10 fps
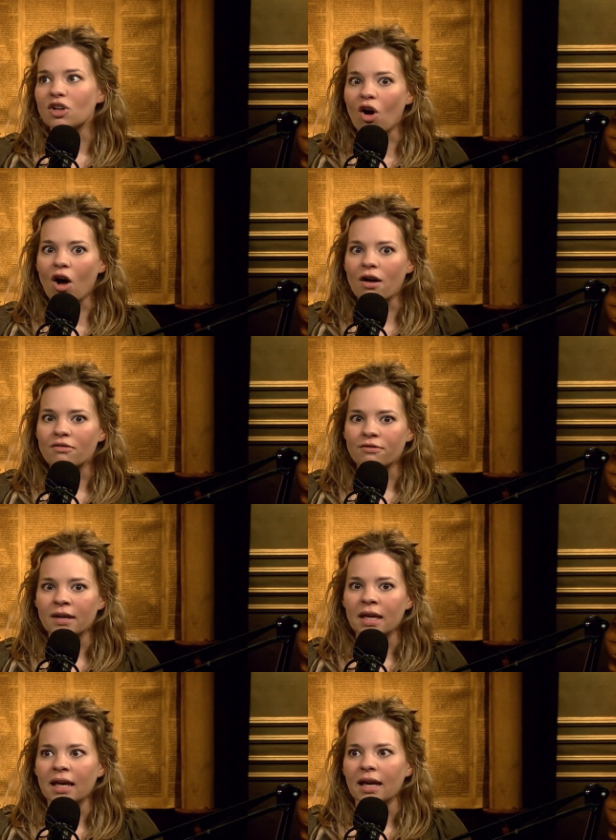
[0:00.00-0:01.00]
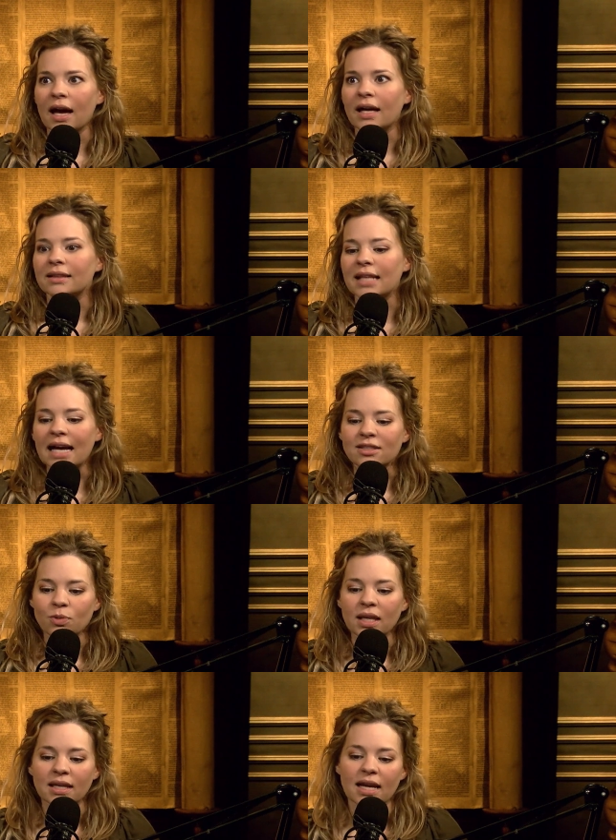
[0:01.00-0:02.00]
off last
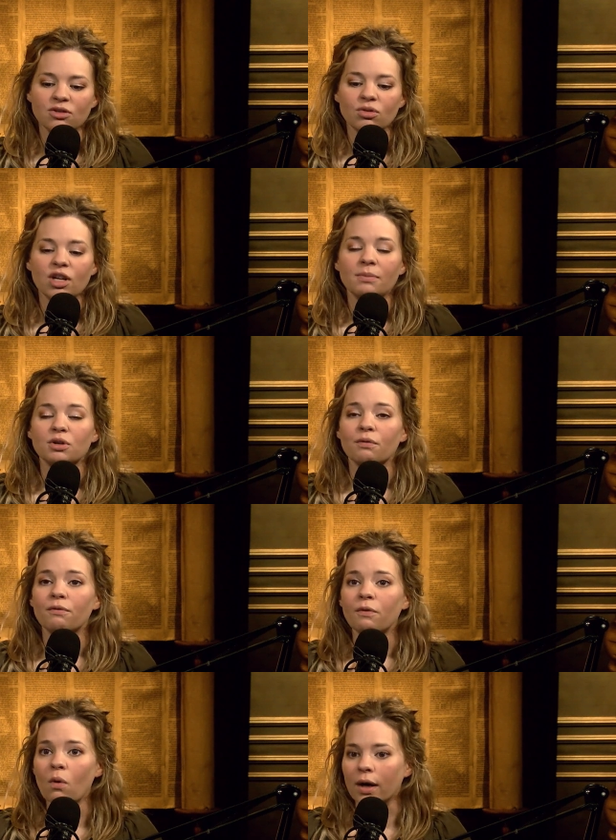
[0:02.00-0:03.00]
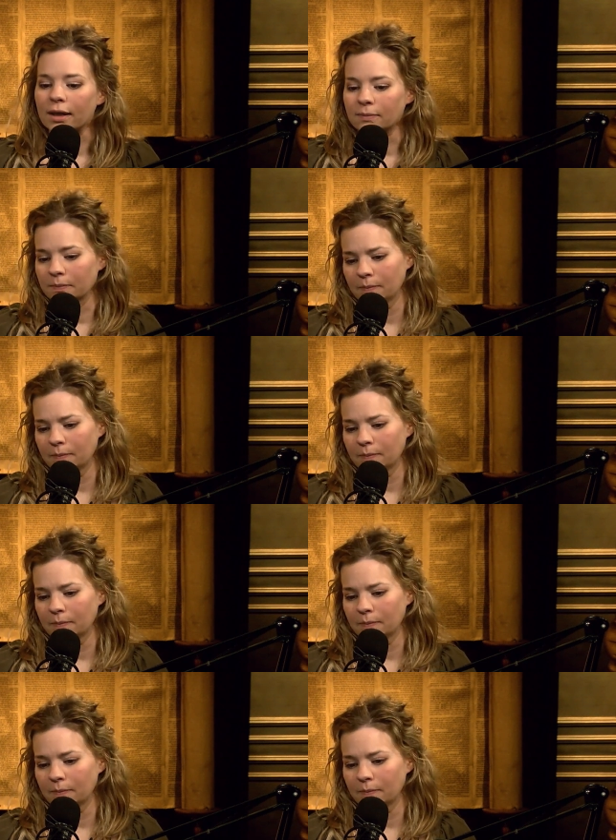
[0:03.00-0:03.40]
week in Ezra chapter 4,